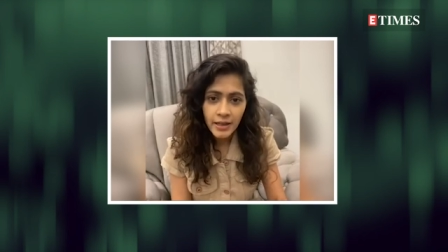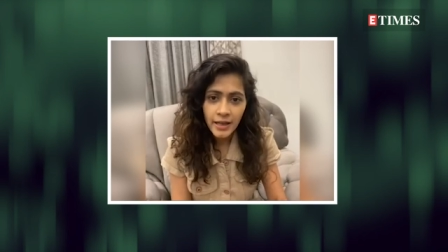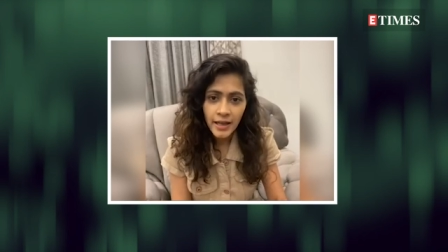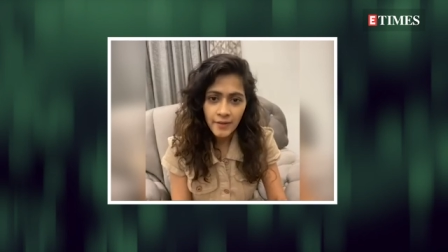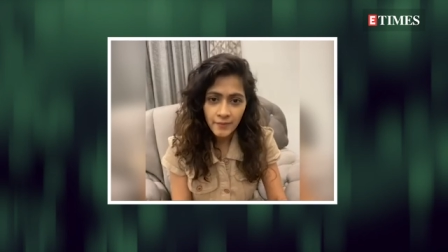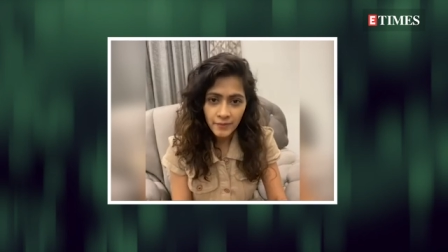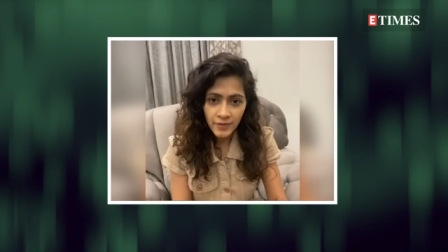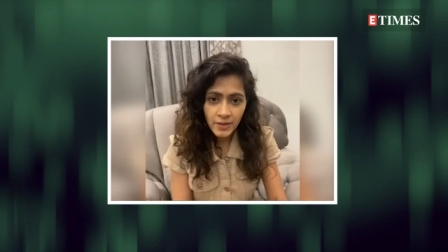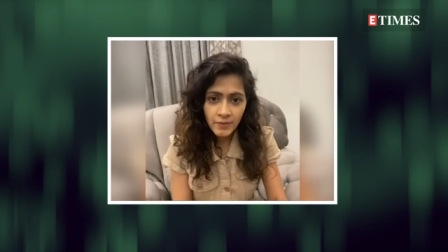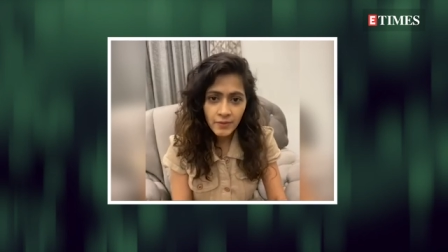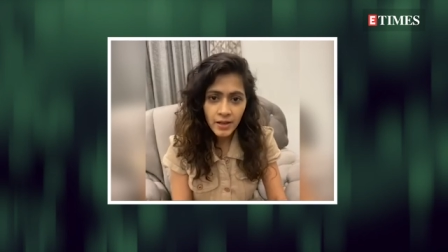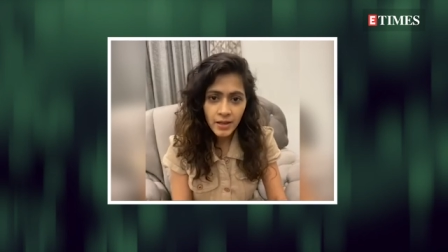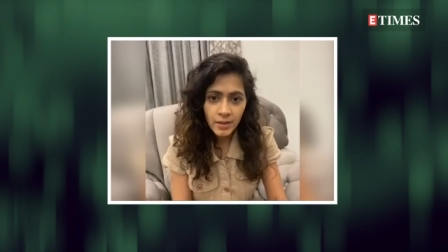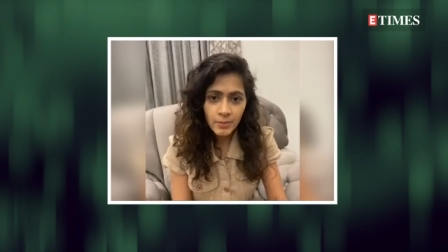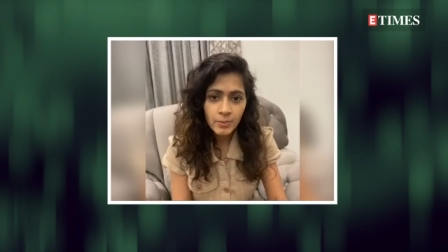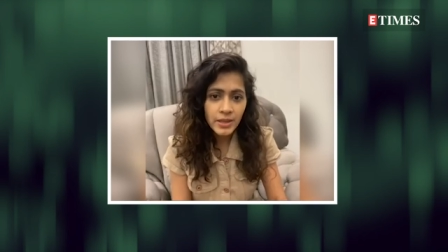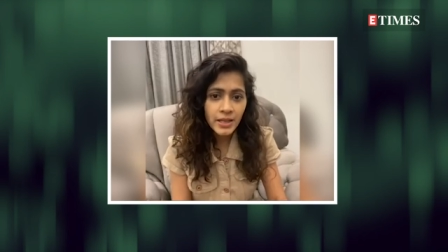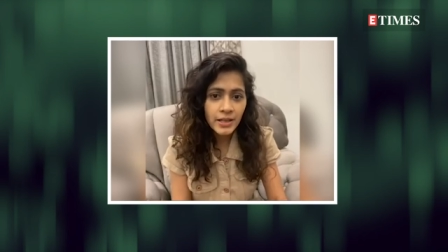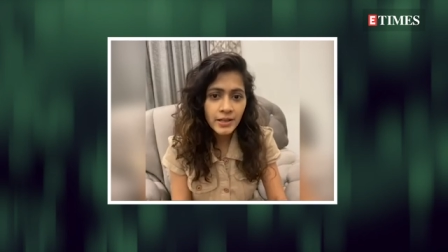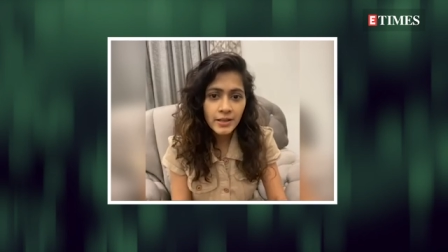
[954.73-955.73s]

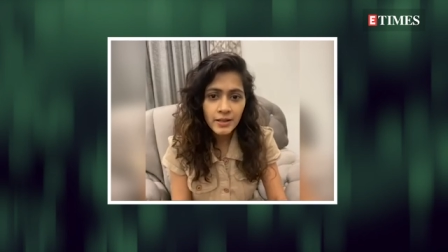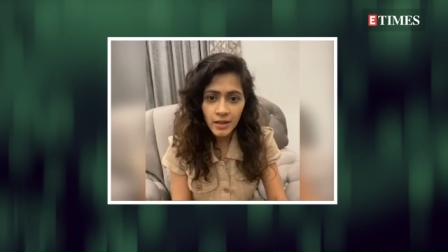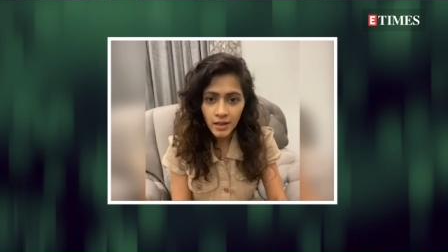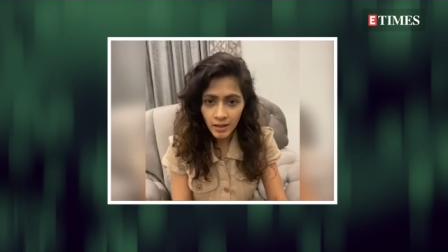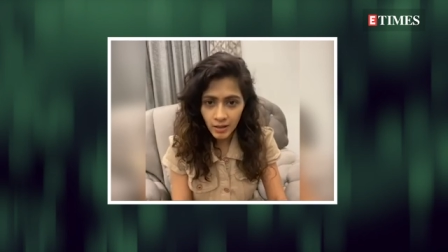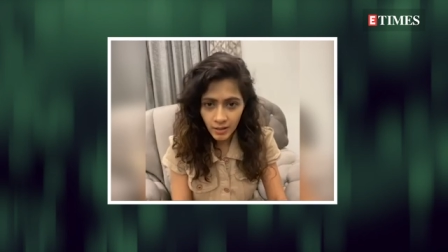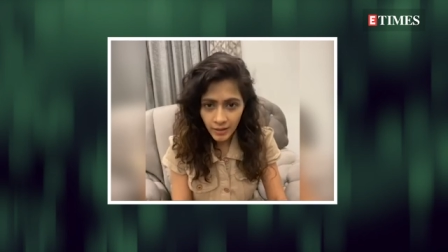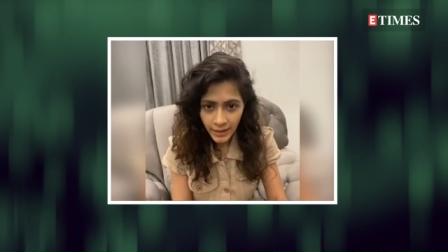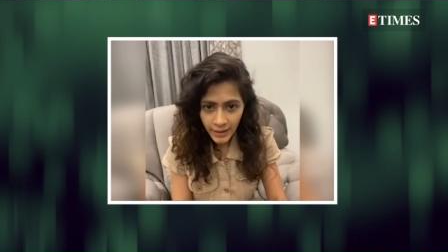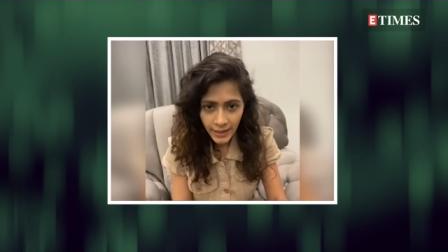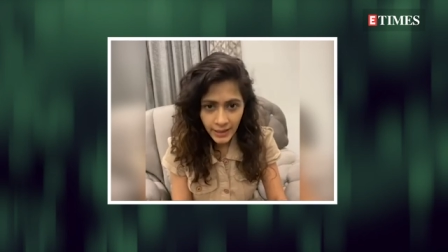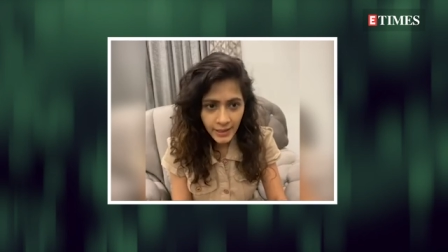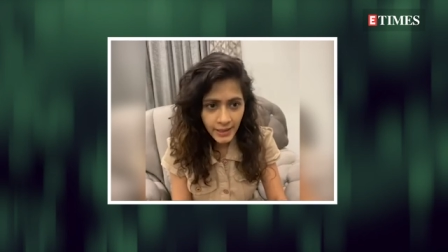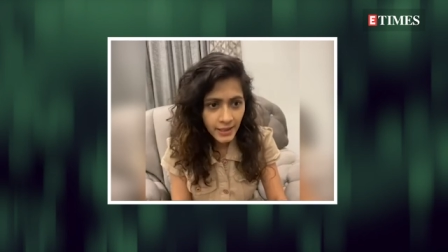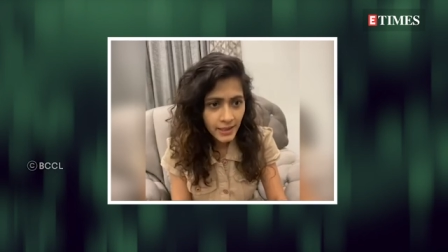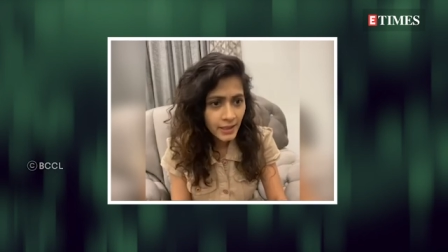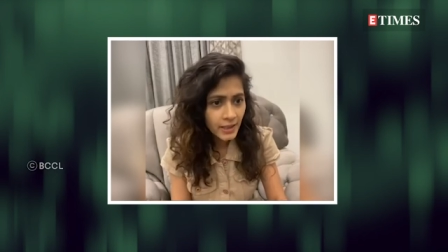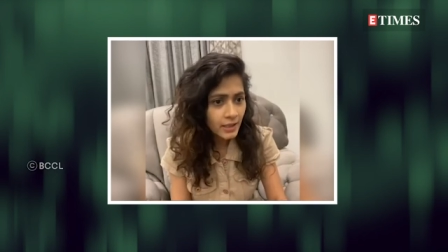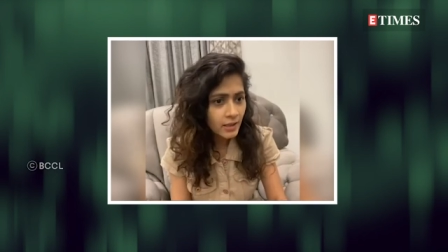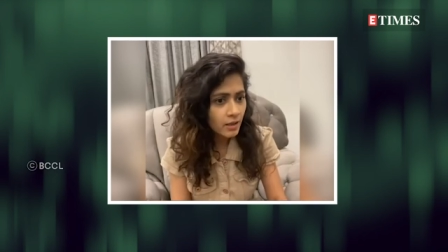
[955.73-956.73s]
Everyone, be it
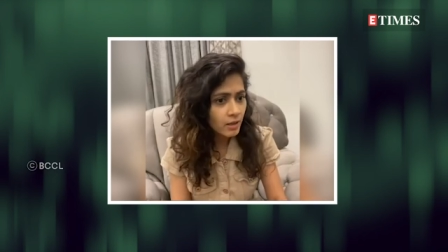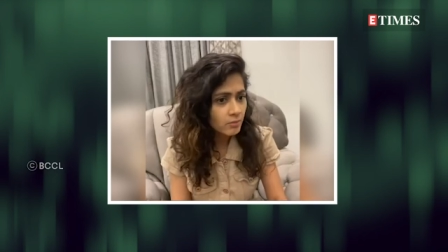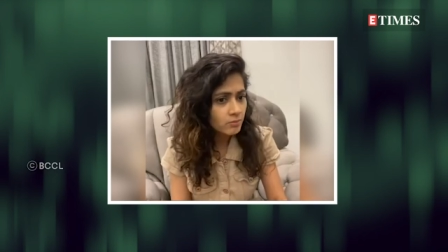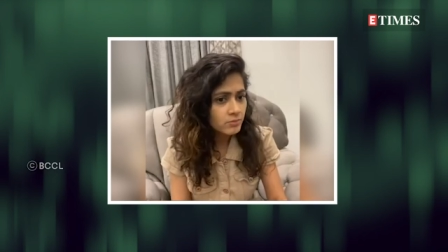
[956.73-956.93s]
AD,